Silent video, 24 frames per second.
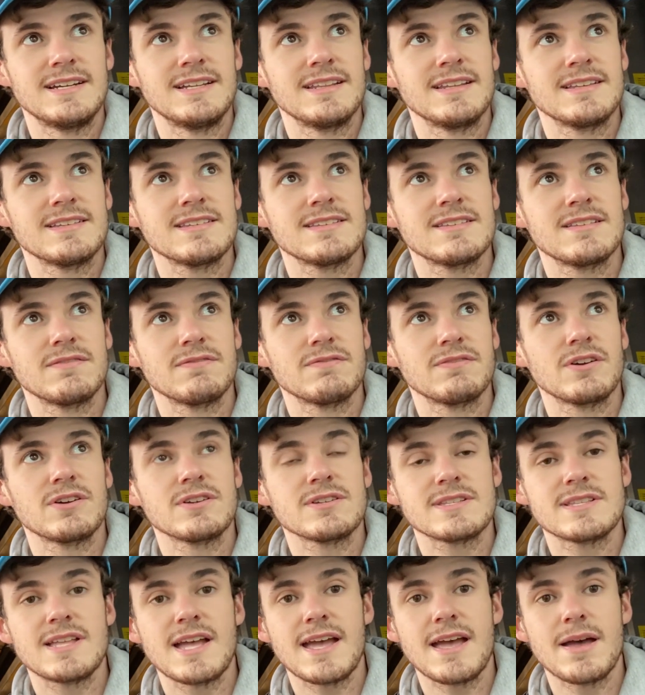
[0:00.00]
This is the
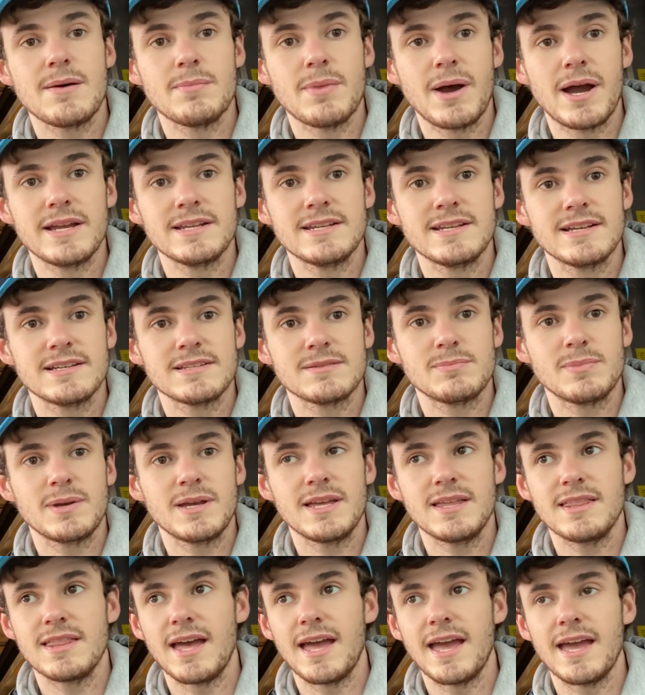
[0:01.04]
first day at my
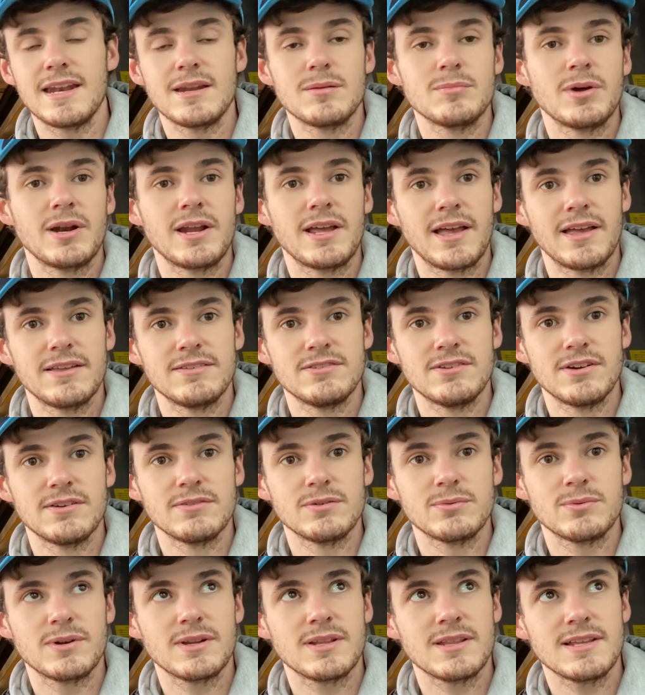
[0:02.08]
DSP that anybody has
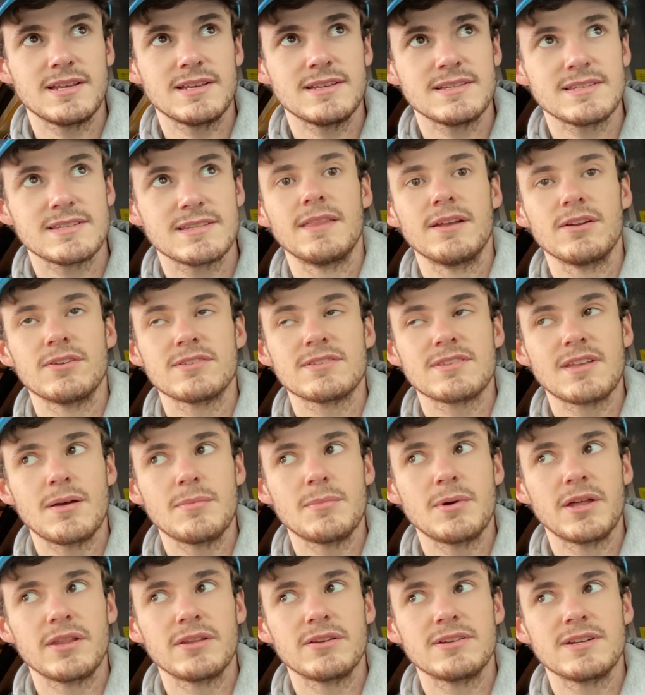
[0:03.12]
driven one of these. There's
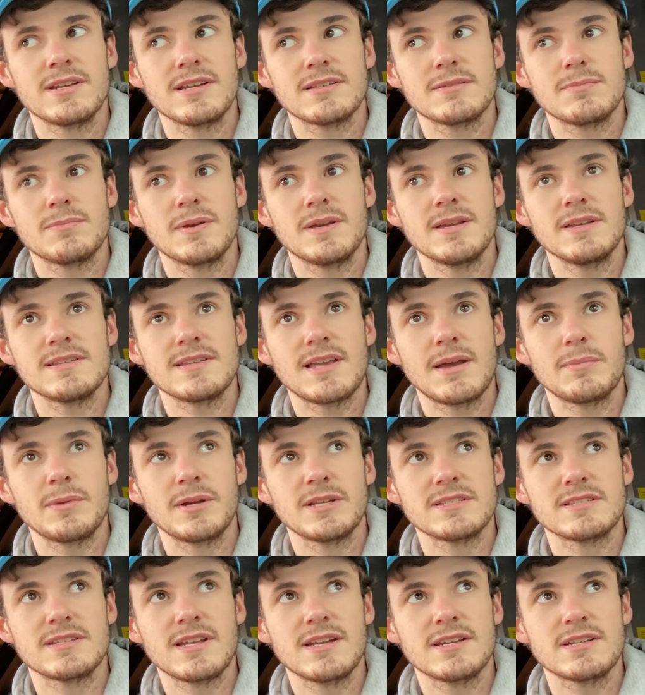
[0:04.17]
some other DSPs at my
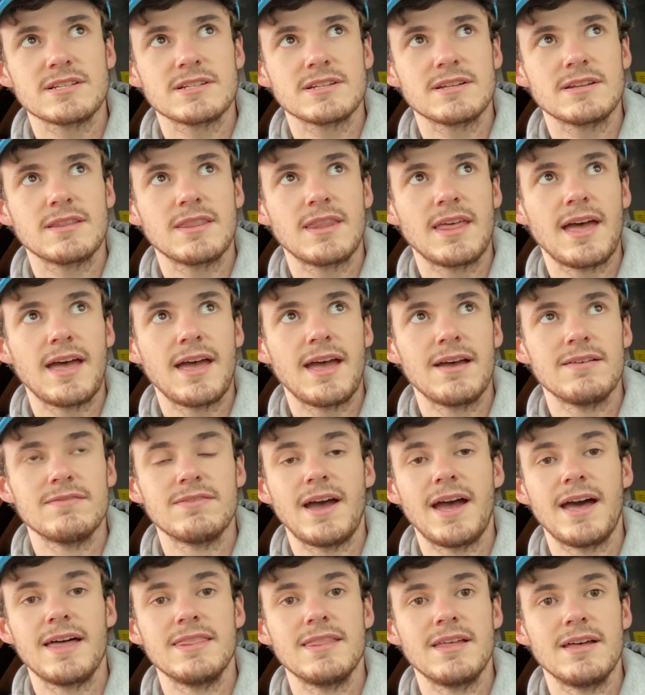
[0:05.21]
station that have
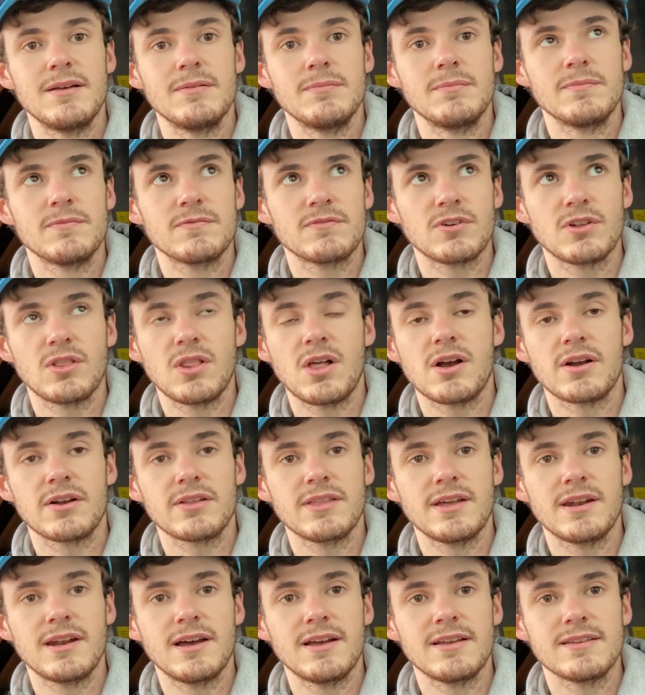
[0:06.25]
had them for longer
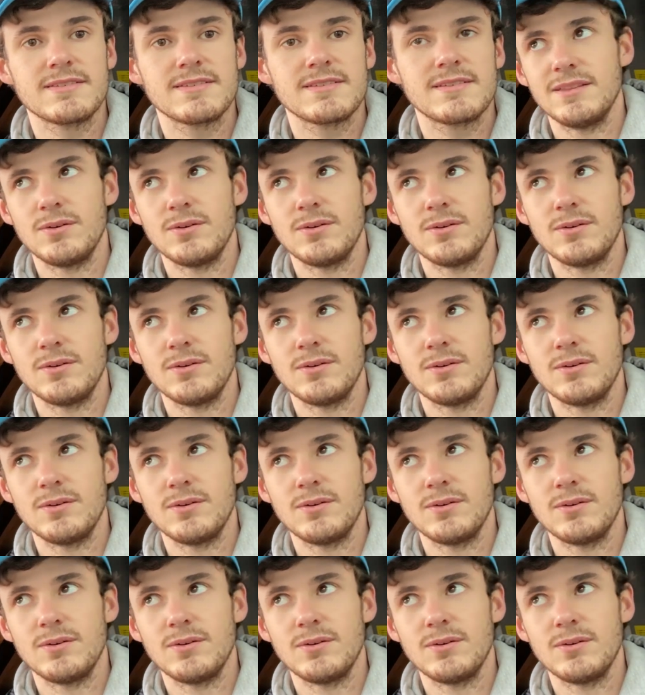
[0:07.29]
than us.